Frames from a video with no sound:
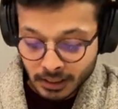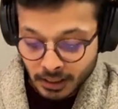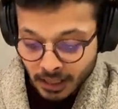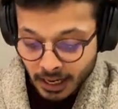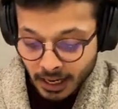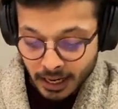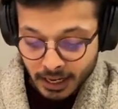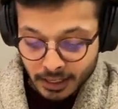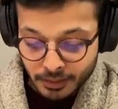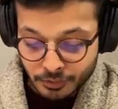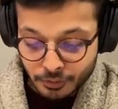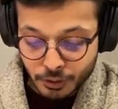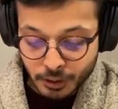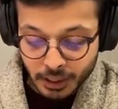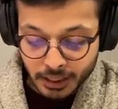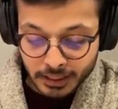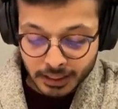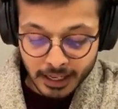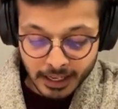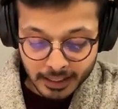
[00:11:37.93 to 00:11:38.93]
And if you
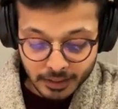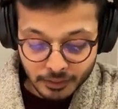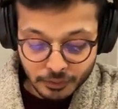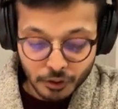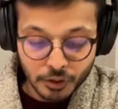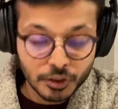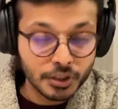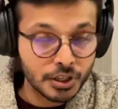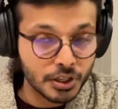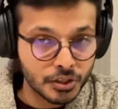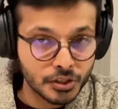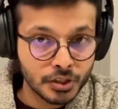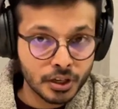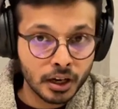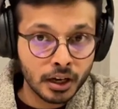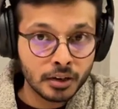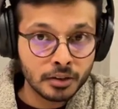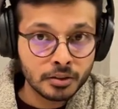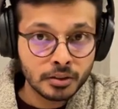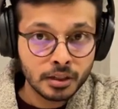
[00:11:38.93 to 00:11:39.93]
can get it for a
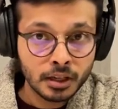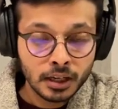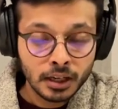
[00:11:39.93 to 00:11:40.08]
discount,